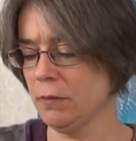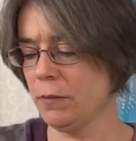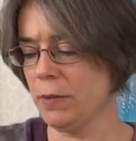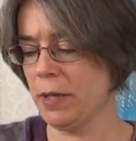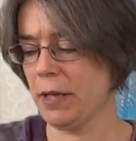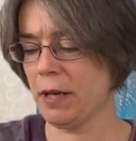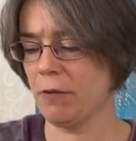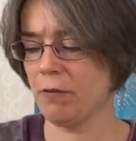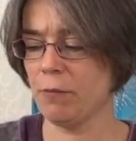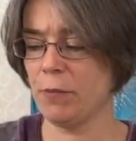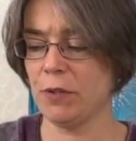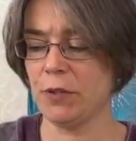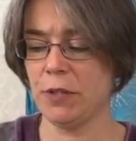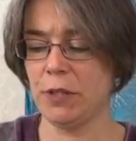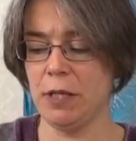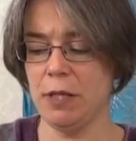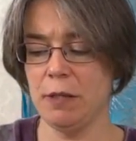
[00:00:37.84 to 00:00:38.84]
We have a
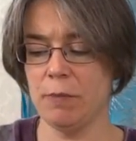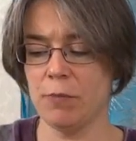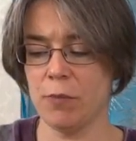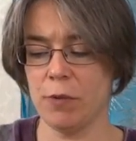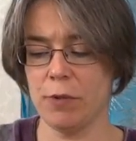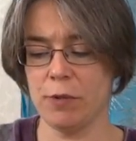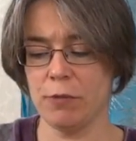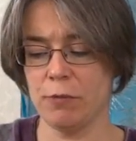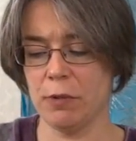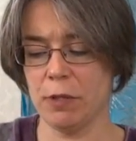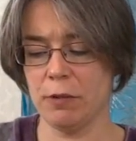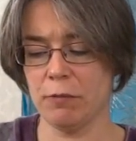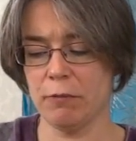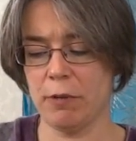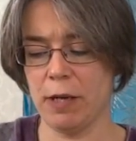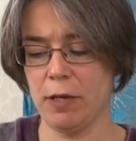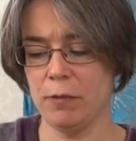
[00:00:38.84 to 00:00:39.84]
machine embroidery
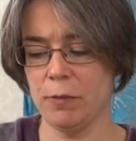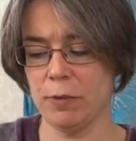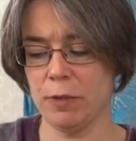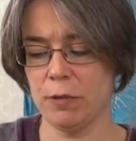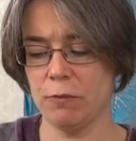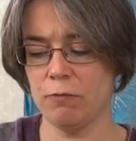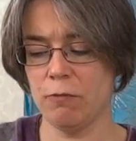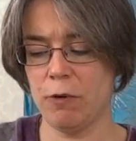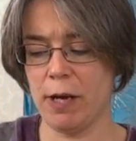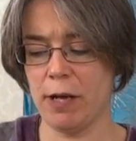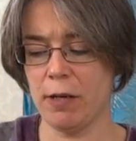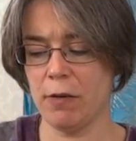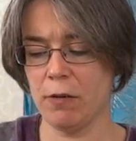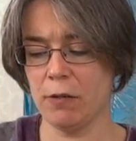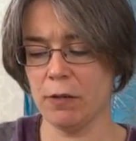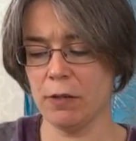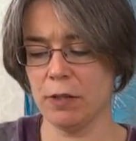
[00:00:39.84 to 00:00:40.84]
thread, which is
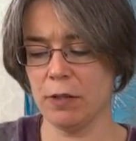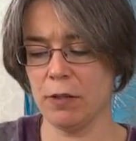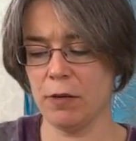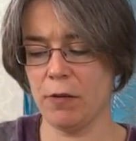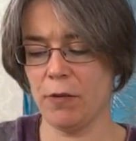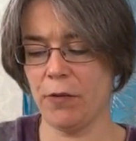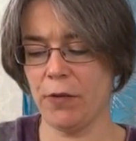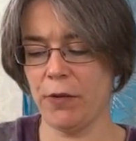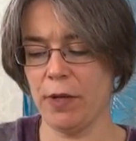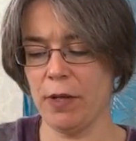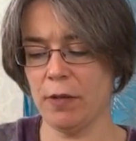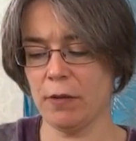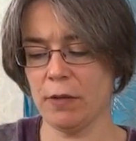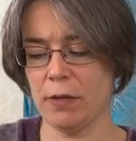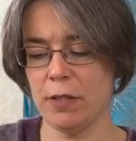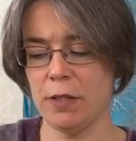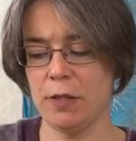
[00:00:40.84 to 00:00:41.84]
rayon and glossy,
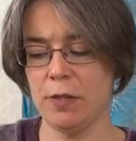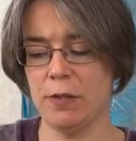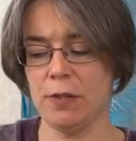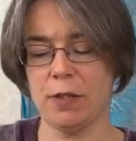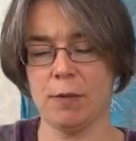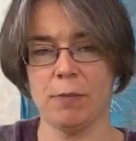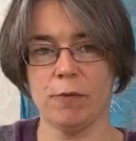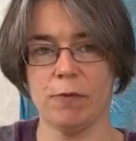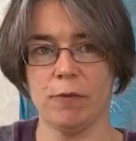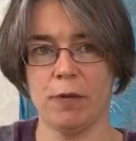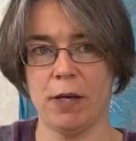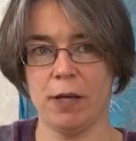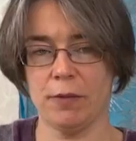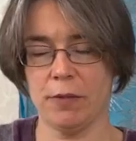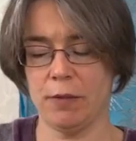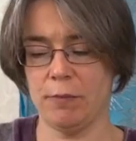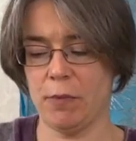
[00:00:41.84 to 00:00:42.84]
and I use some of
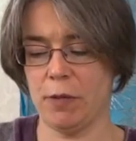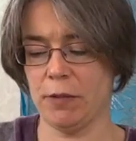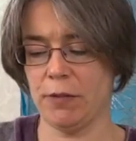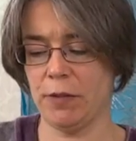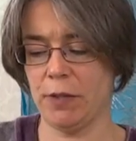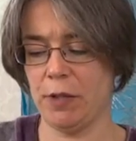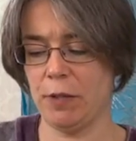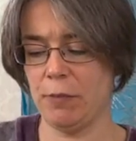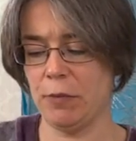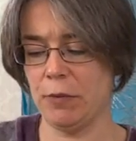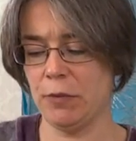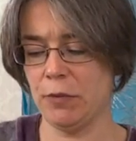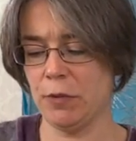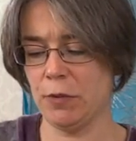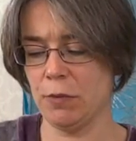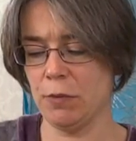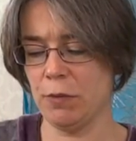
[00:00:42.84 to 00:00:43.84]
that in my turban
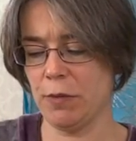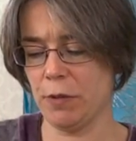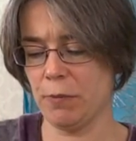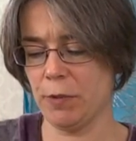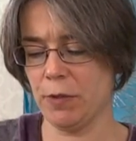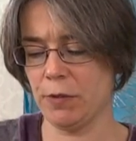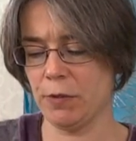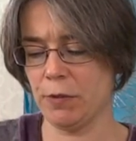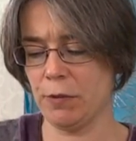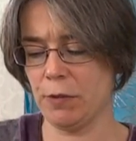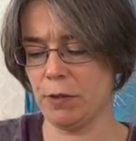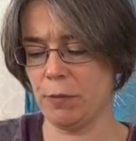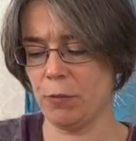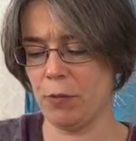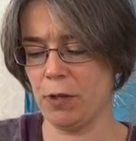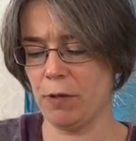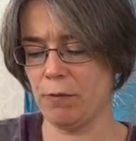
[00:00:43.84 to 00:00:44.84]
jewel that we saw in
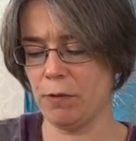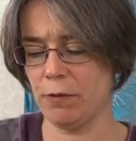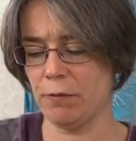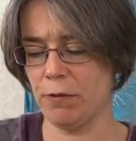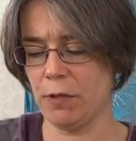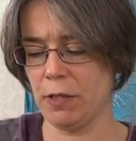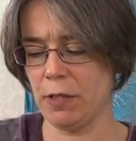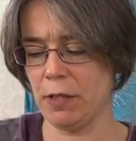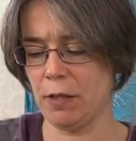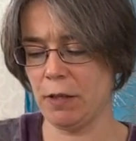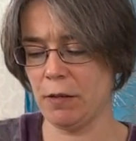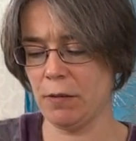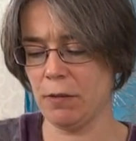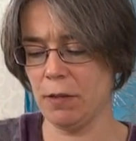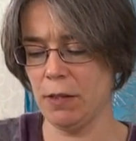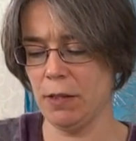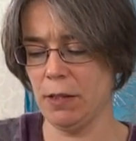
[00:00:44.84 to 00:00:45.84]
a previous video.